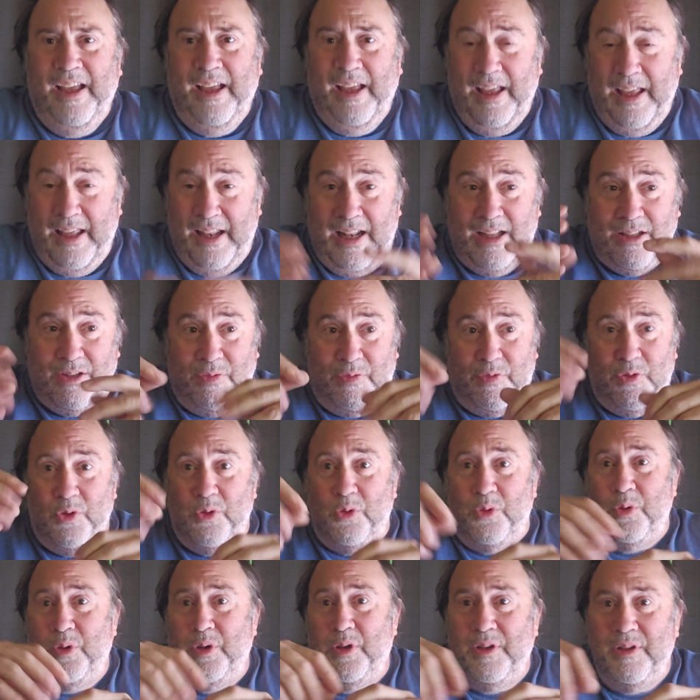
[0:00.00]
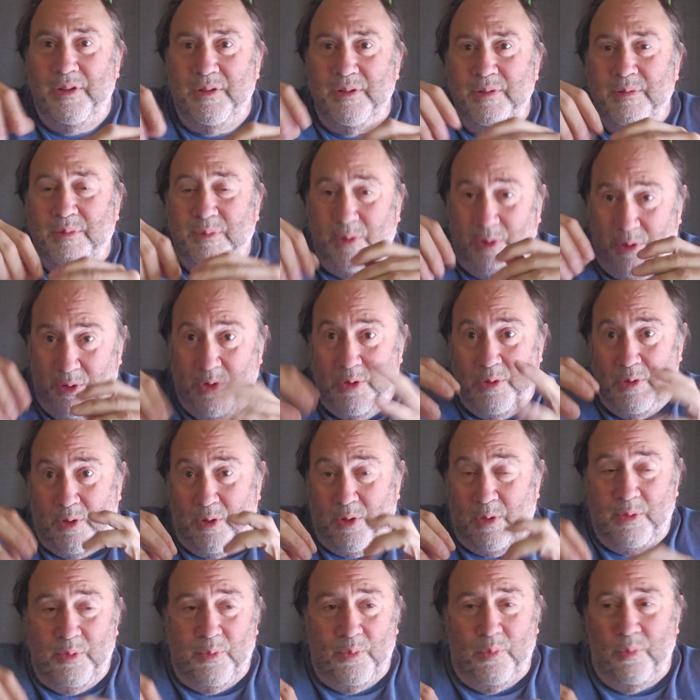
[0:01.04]
it has a few
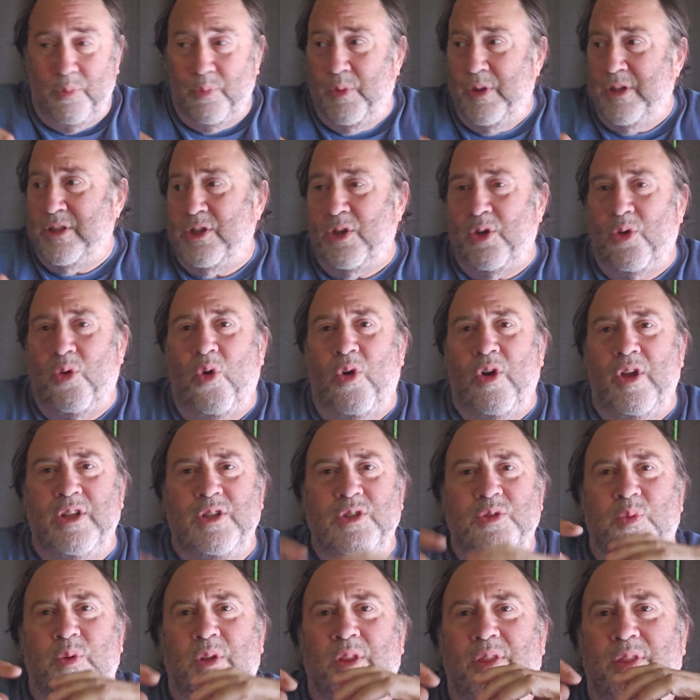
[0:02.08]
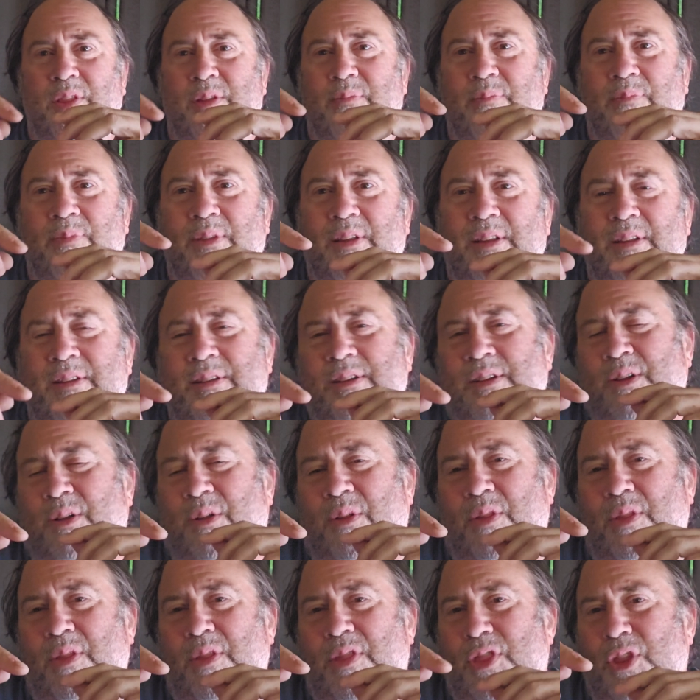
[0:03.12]
recent coins with
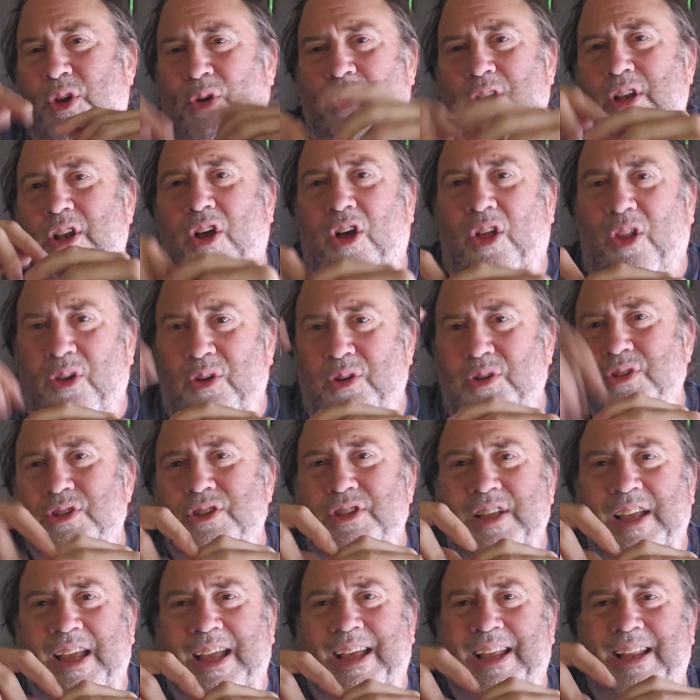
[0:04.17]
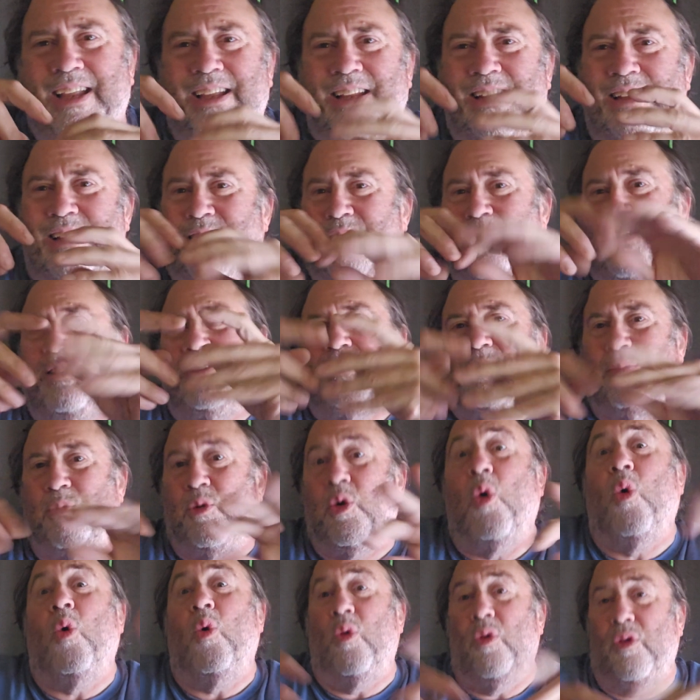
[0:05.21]
$30 and some
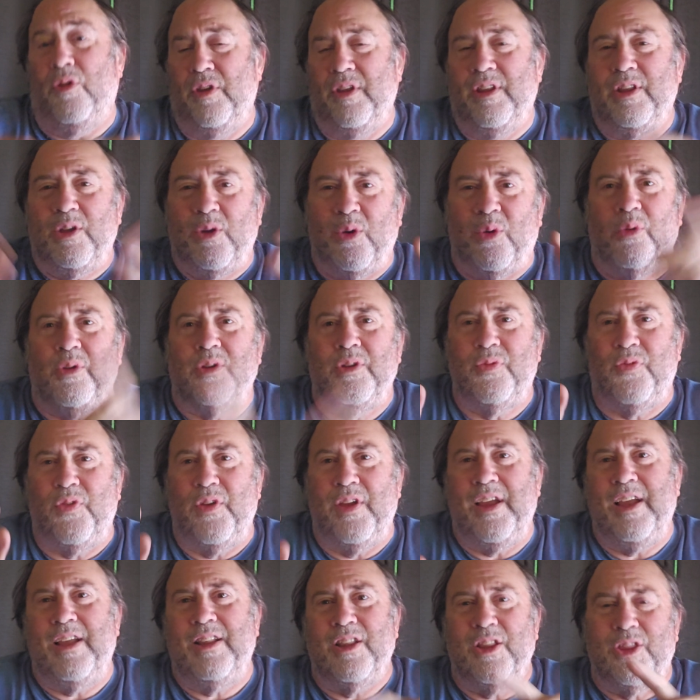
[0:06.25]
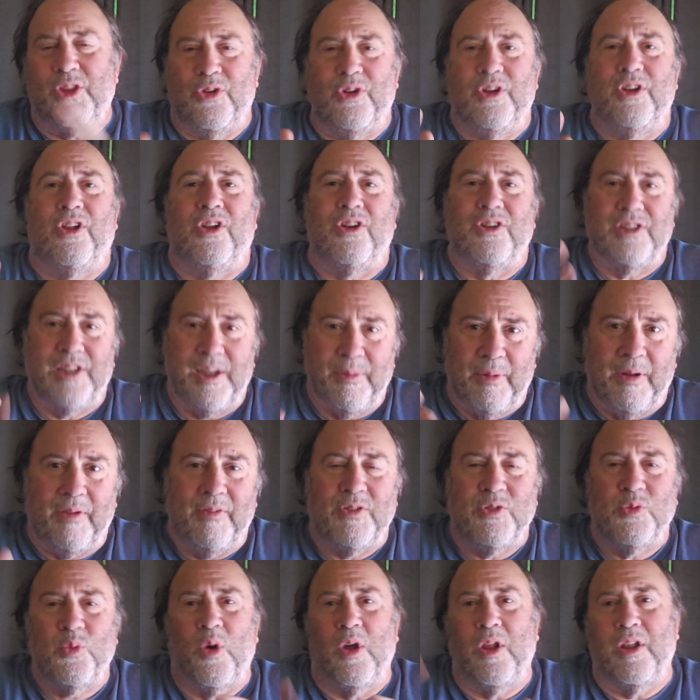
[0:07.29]
gold, and the gold is fake. The $30 came out of
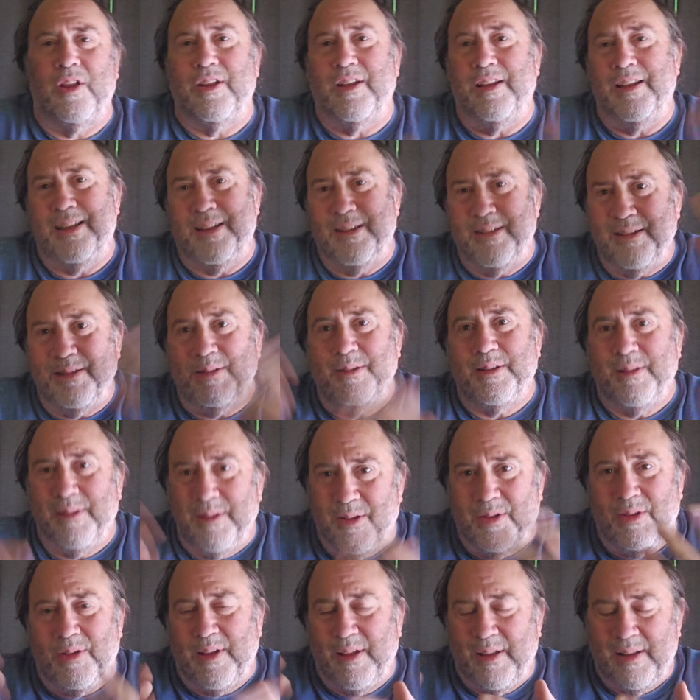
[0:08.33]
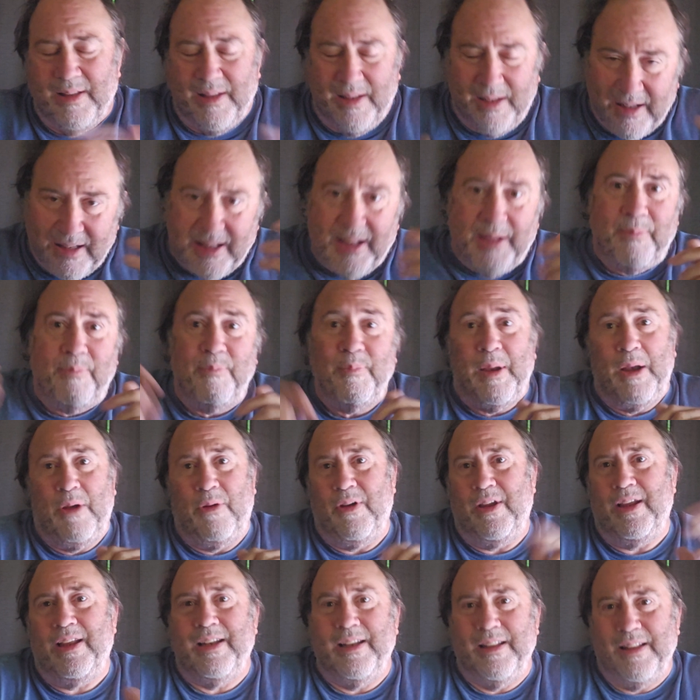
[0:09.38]
his wallet, and they
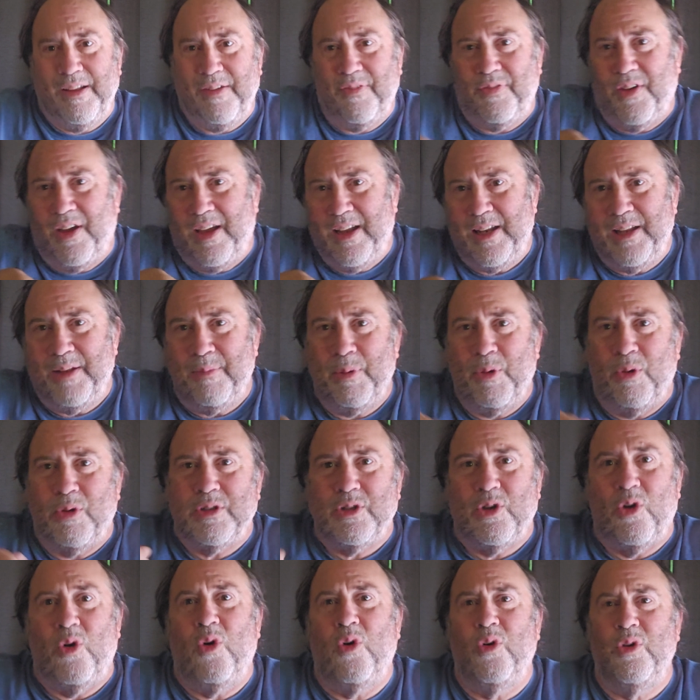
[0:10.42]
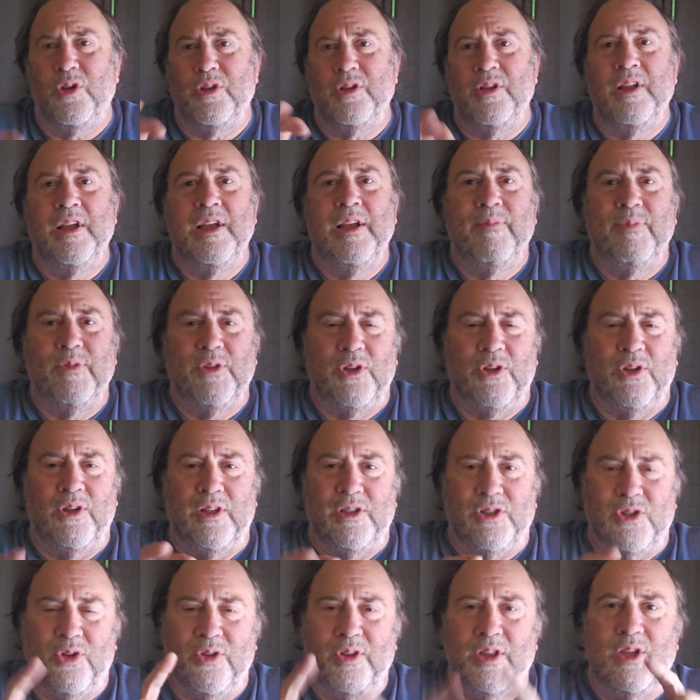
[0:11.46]
bury it and they find it. People say, "Oh,
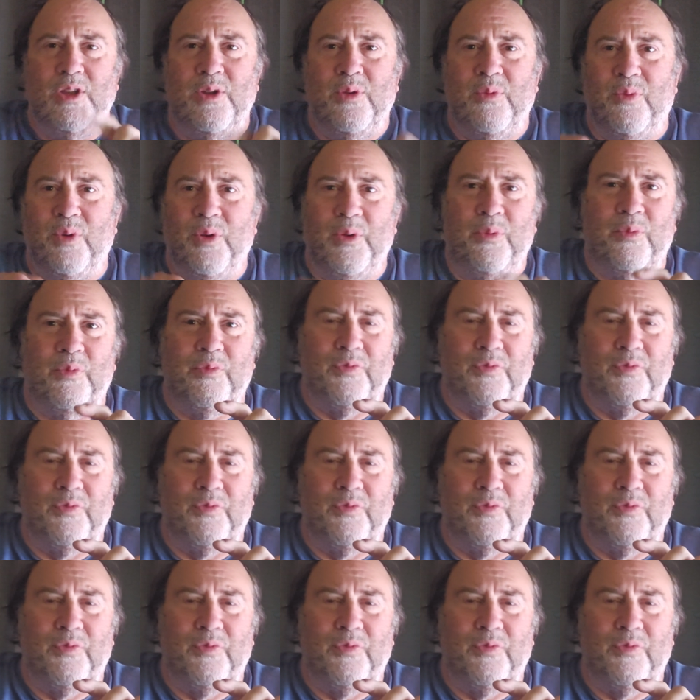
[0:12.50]
it's good that you were